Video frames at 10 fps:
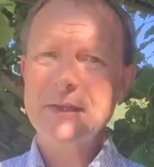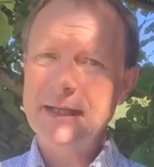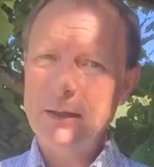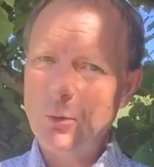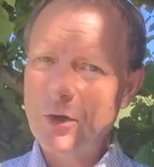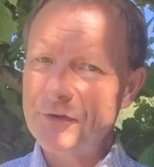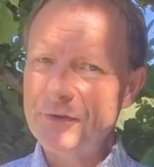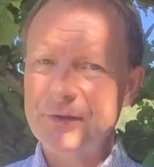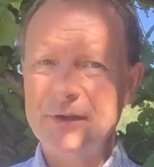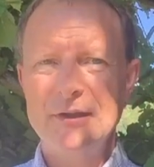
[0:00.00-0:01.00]
That
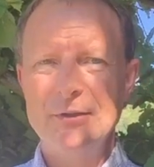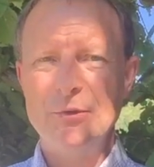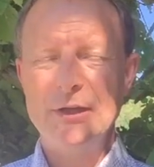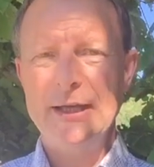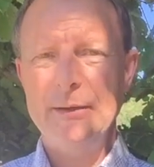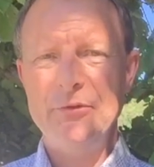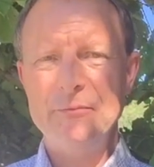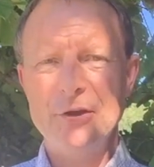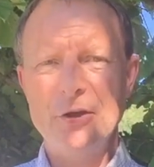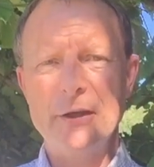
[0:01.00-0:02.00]
wasn't what kept
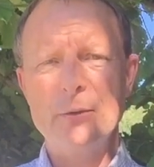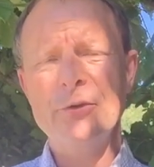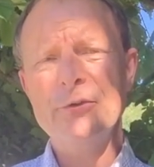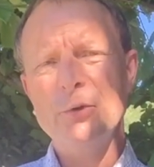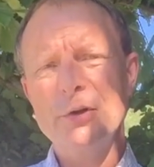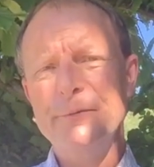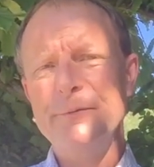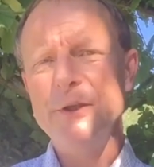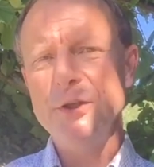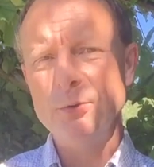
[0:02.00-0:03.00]
him going. It wasn't what
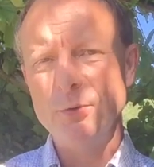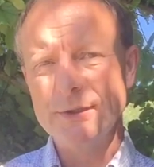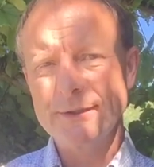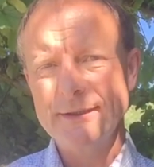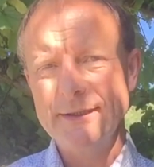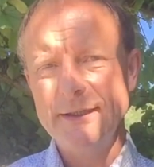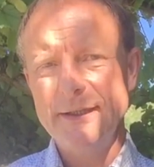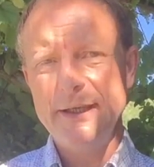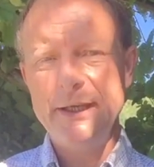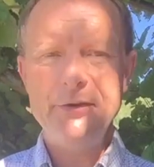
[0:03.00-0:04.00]
fueled
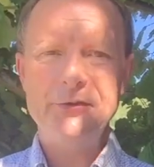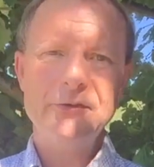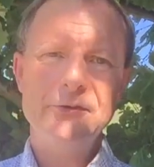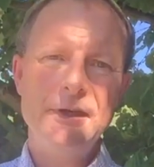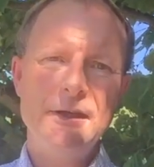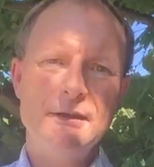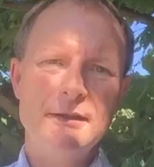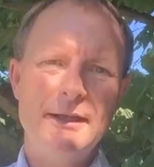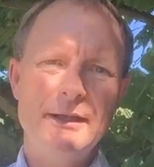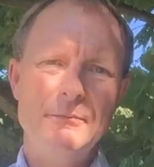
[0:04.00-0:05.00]
his
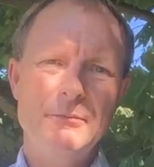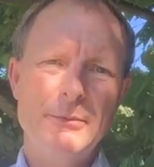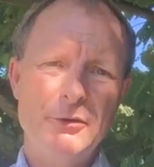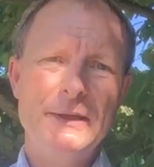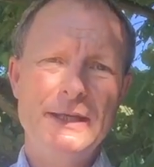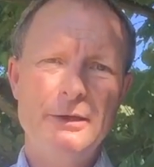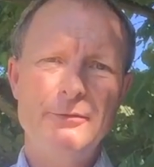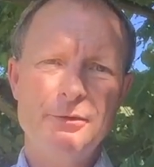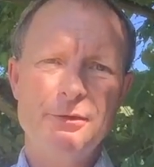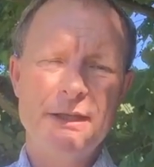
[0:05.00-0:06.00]
zeal, and it, we must be
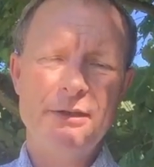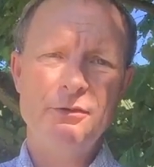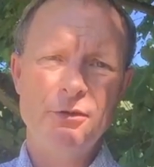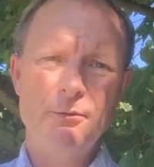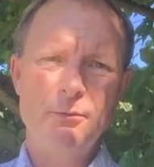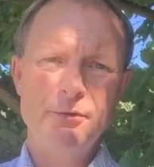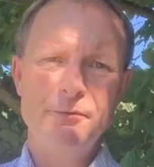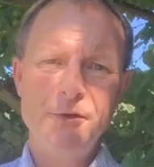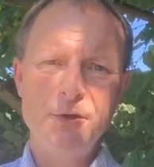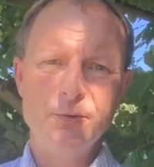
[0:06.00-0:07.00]
careful that it's not what
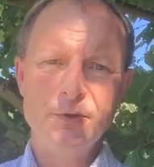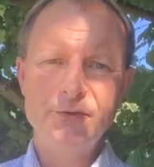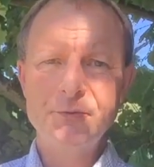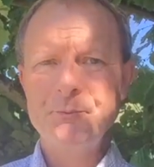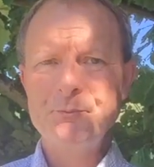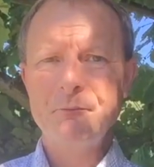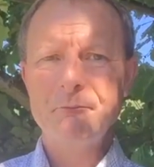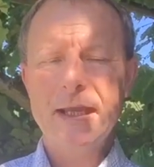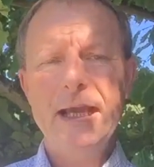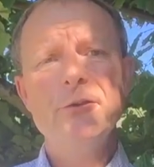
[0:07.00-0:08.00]
fuels
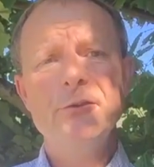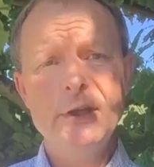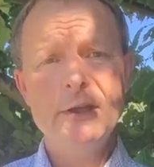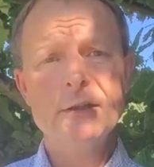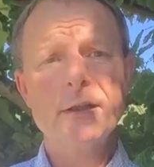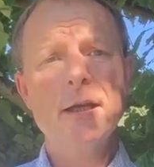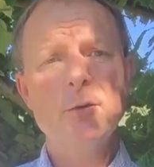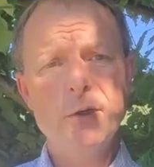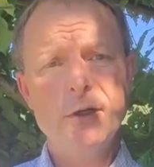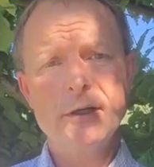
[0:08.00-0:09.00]
our zeal and our
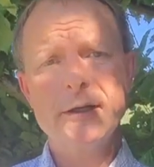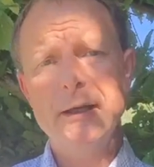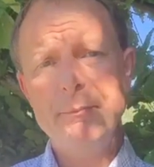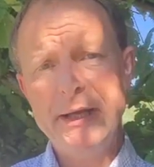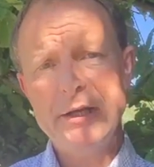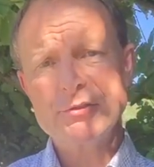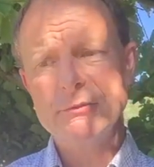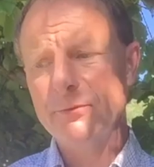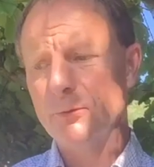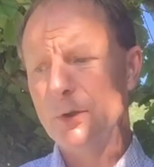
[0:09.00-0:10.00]
work and our
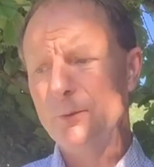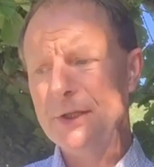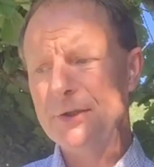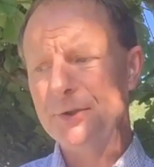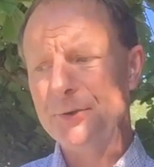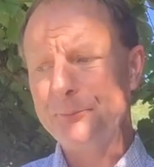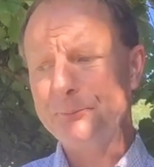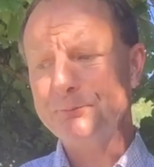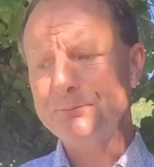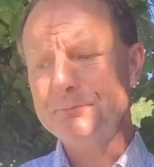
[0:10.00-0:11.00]
passion for what we do.
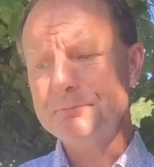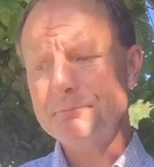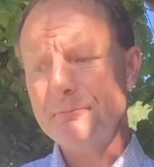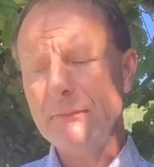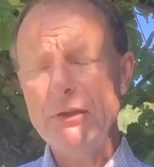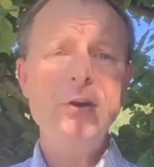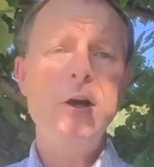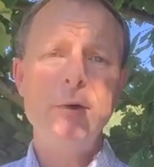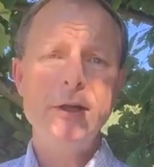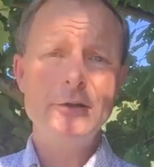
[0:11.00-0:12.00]

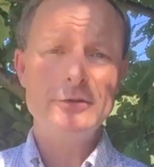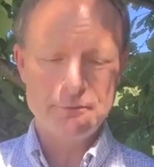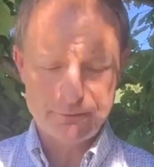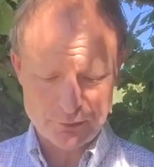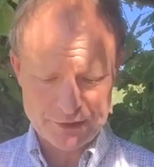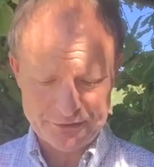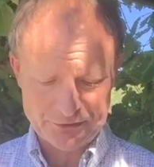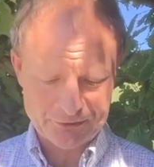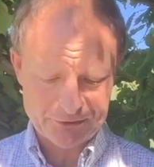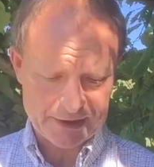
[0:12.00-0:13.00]
Psalm
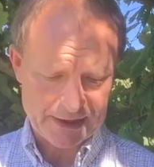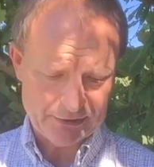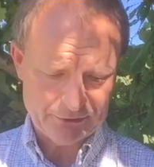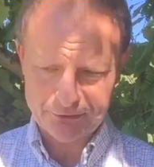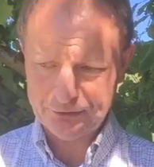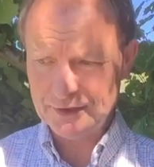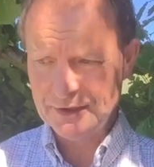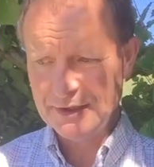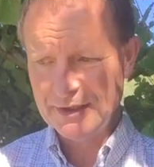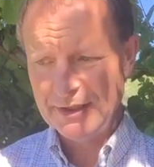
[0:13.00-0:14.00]
146
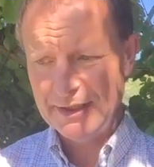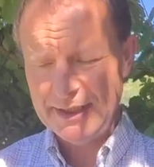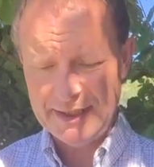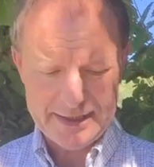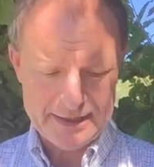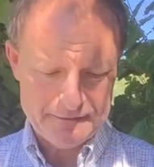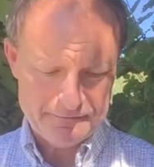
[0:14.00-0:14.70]
and